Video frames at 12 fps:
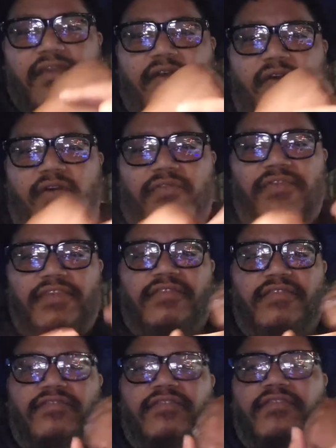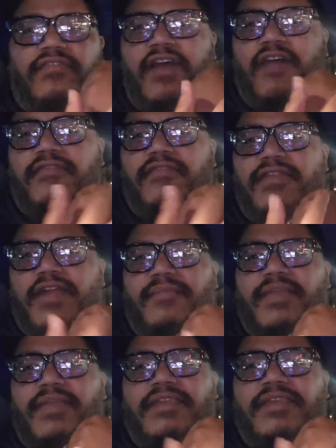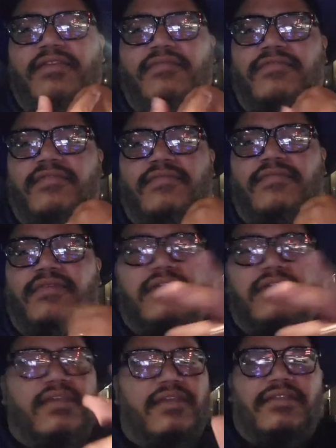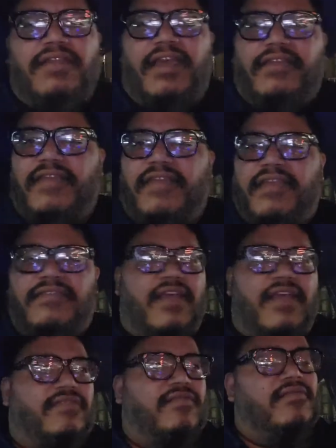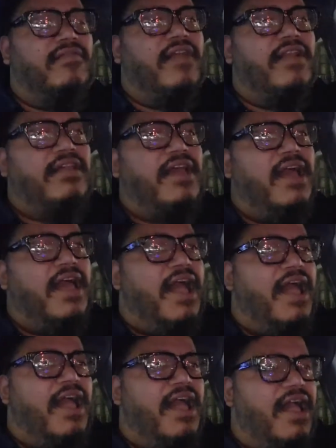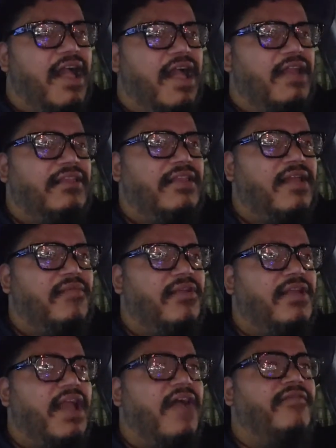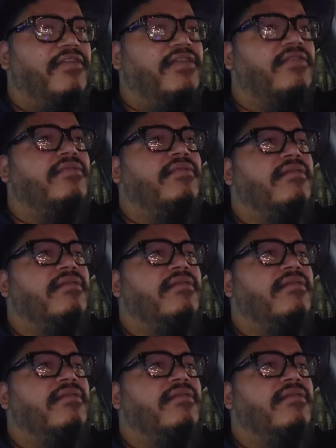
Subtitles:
All this is just covered. I'm like, "Yo, dude, nice hand tattoos. How did that work out for you?"